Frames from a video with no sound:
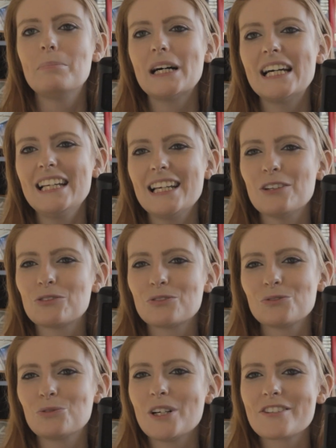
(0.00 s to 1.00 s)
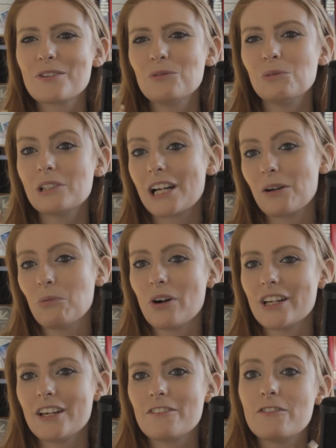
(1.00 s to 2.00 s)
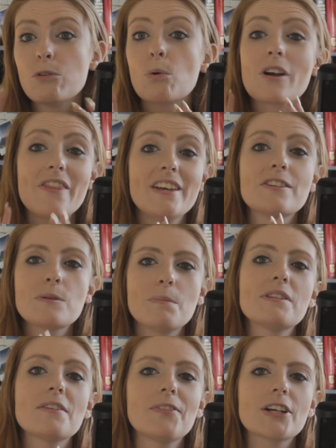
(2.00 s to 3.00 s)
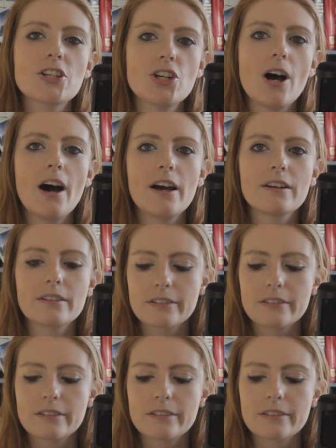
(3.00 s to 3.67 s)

But it wasn't what I wanted for this specific shot.